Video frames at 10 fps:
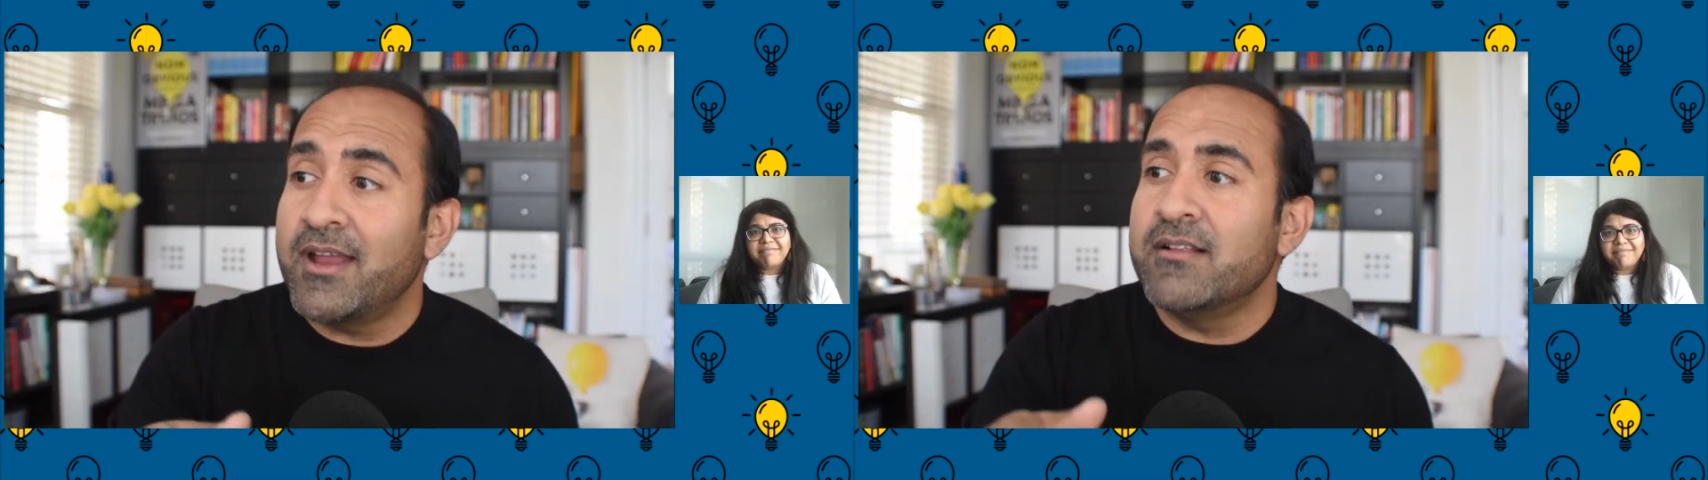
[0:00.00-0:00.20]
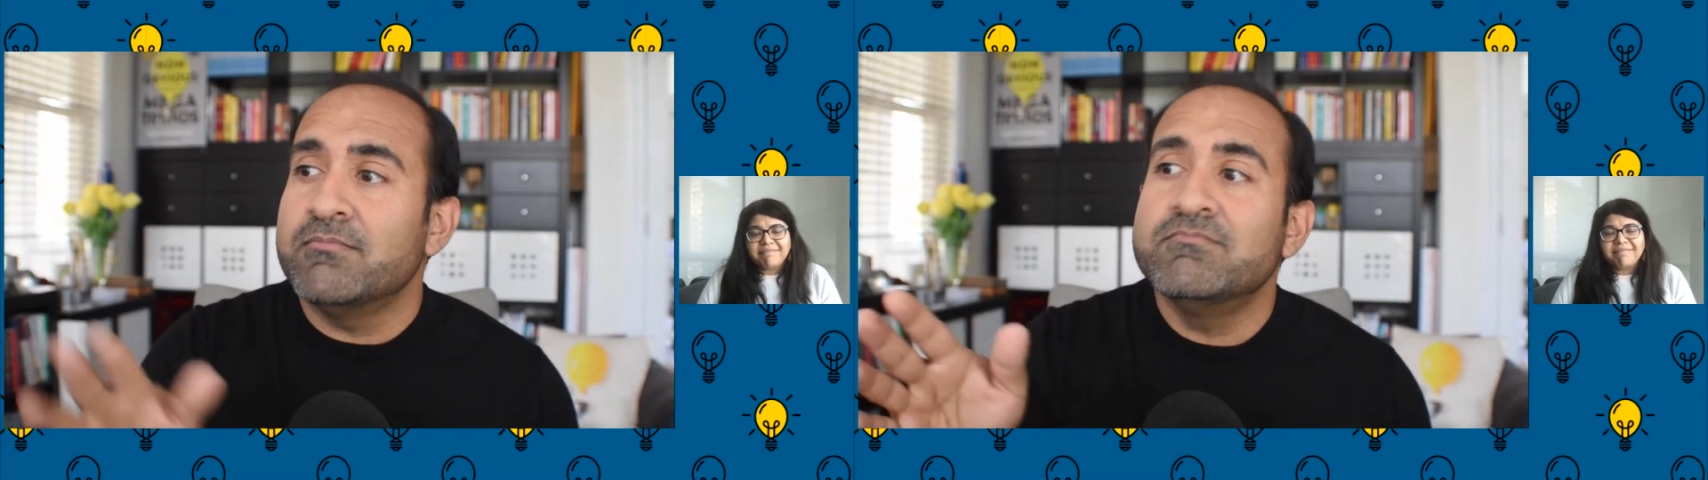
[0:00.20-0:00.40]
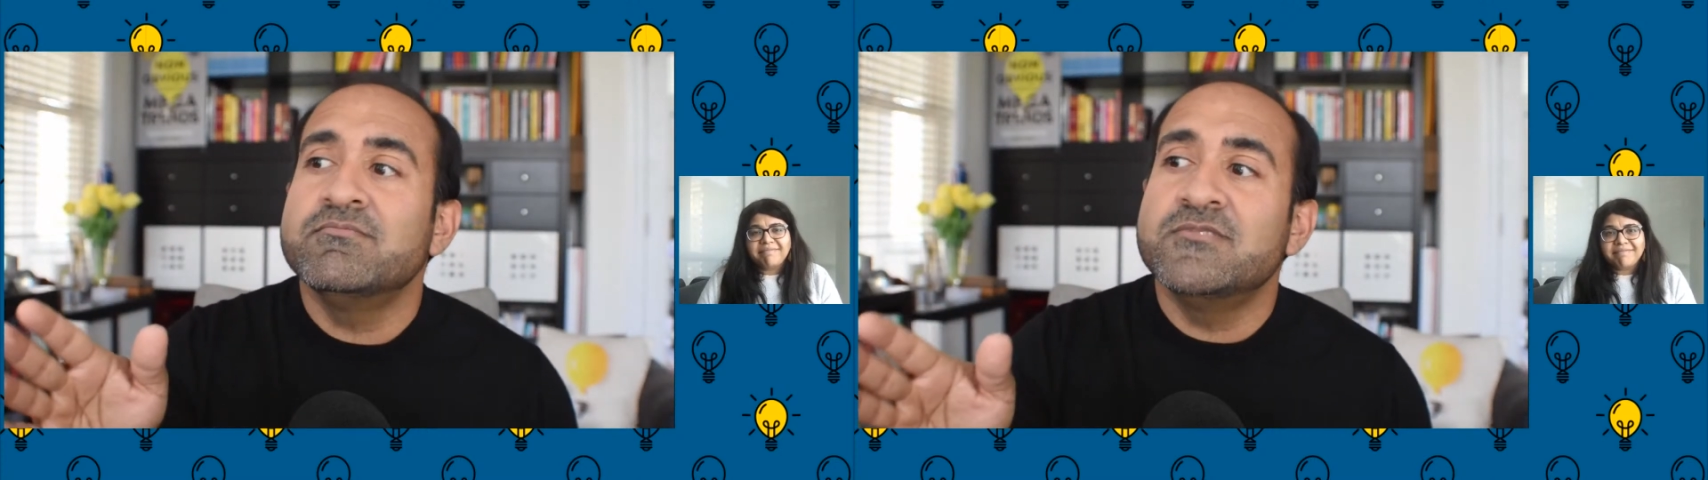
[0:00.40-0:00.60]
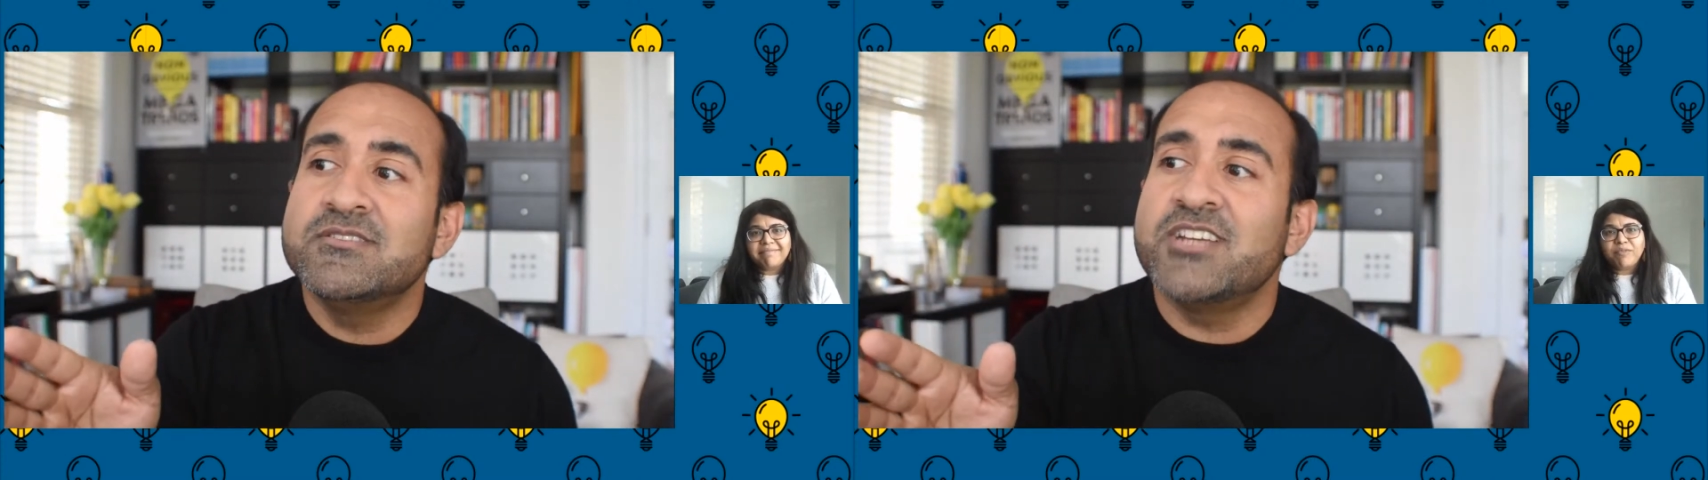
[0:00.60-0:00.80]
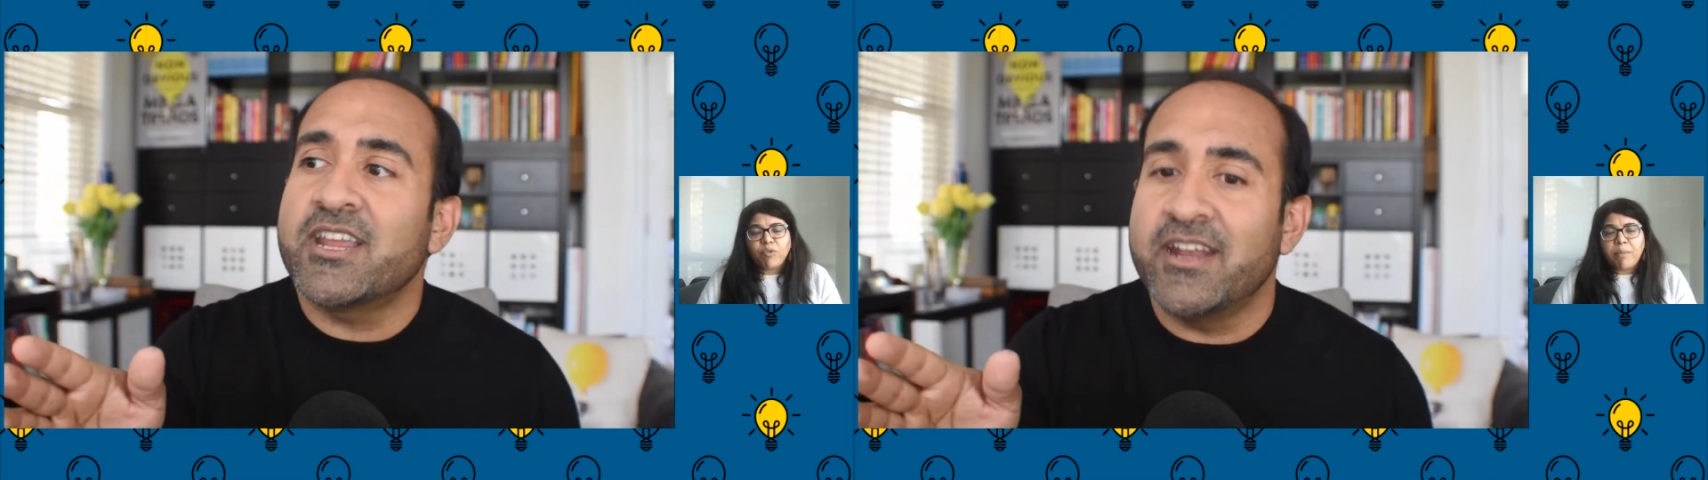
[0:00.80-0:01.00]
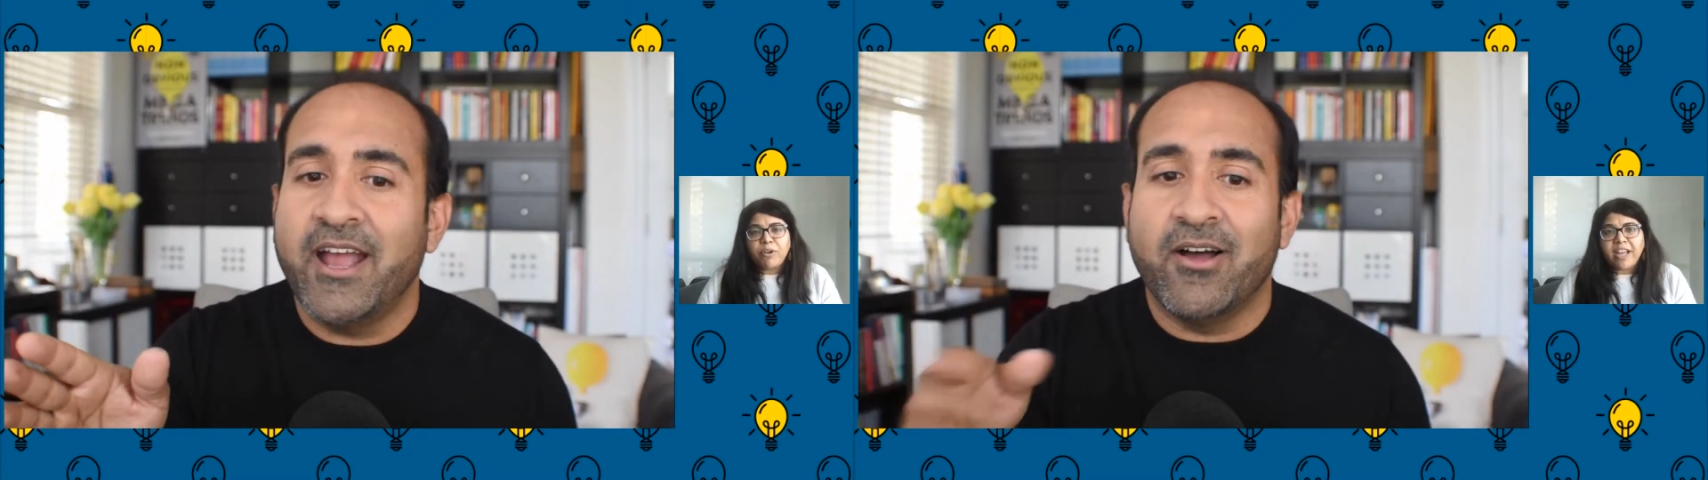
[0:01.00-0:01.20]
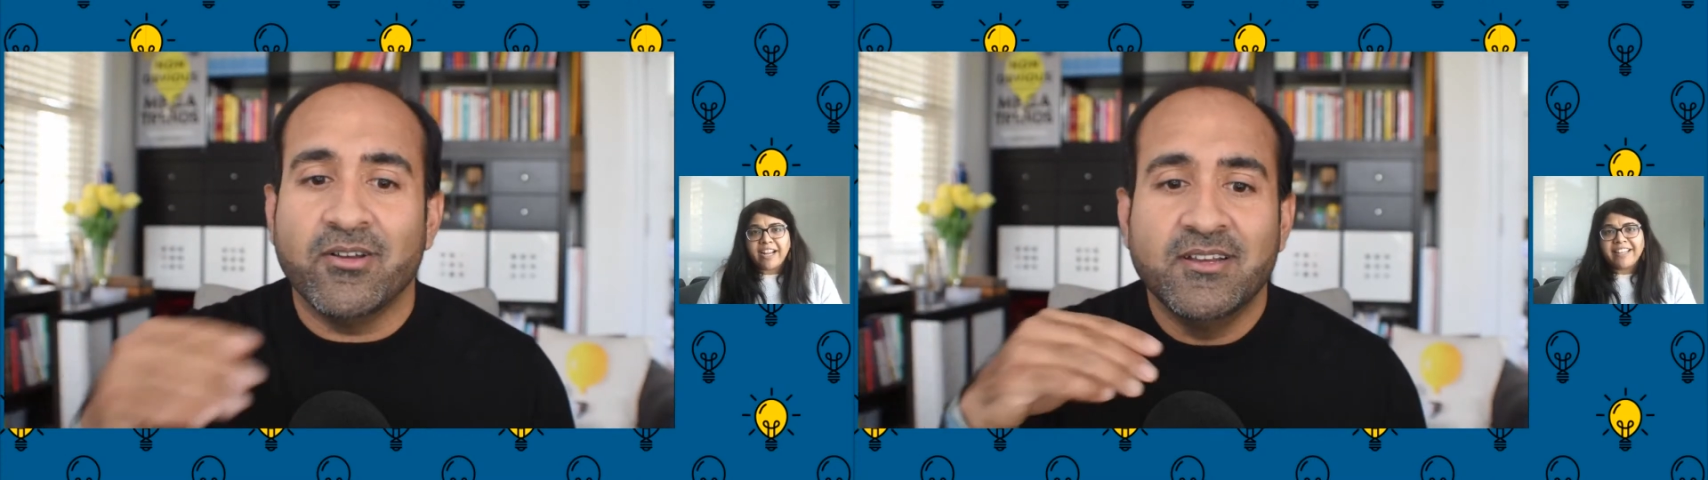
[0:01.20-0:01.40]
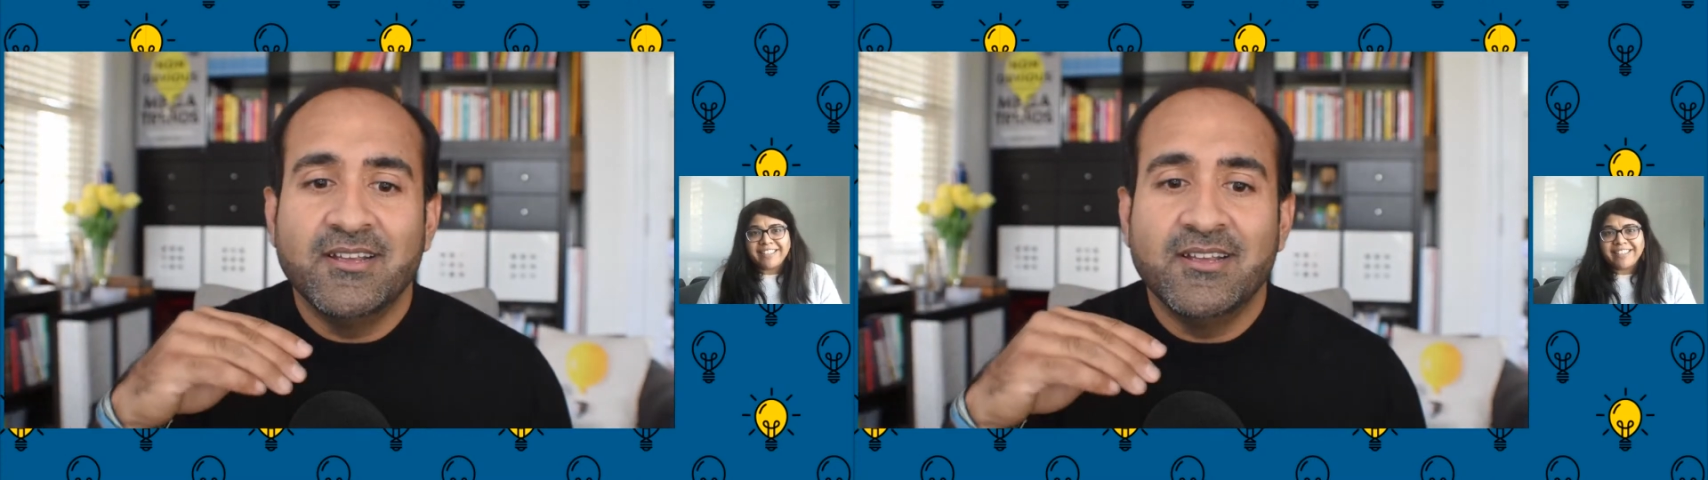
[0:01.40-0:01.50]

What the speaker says: of check it out,